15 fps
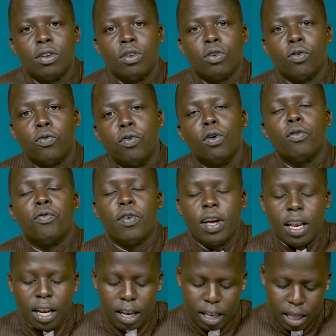to
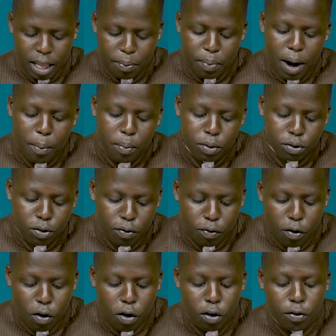fulfill the purpose of
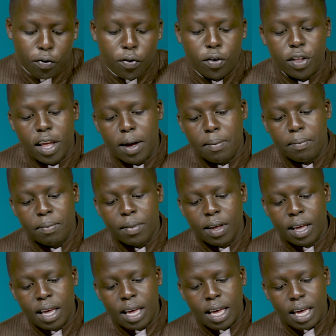God for them
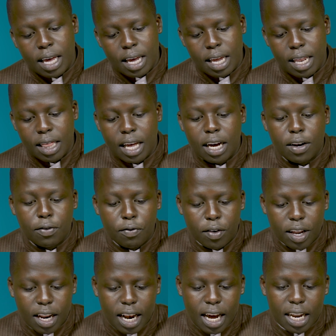in that
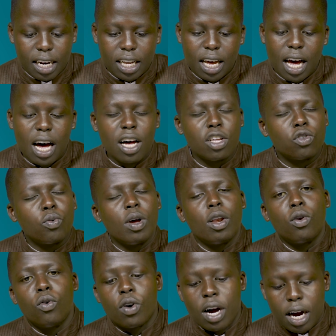very land as we
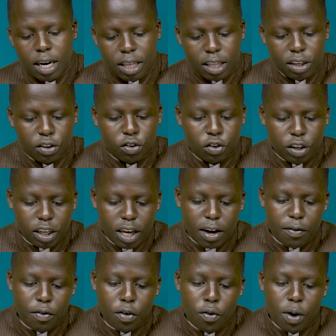look at this, dear
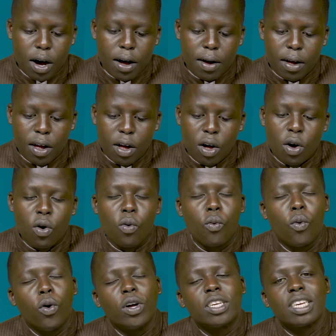viewer,
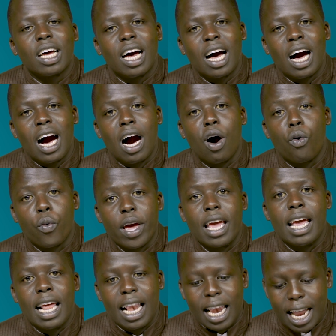what are
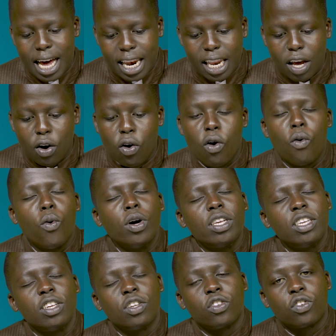we learning? Or
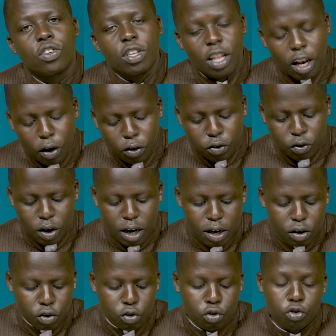what is the Lord
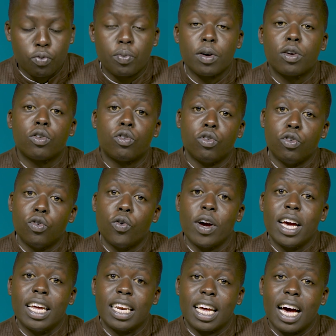trying to speak to you
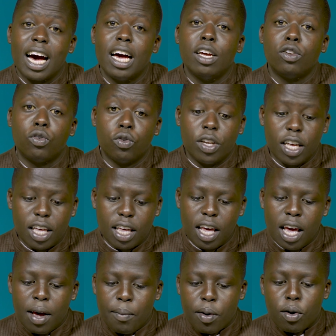and I today?
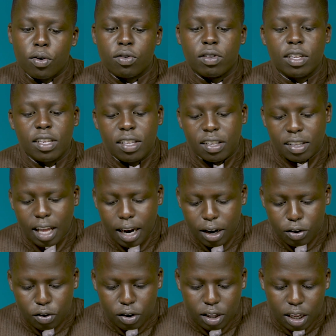Because this is a
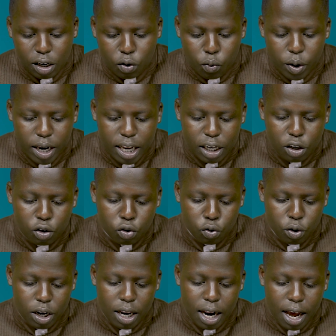lesson that we need
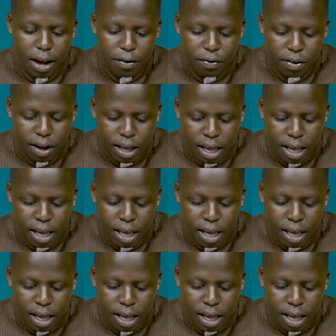to derive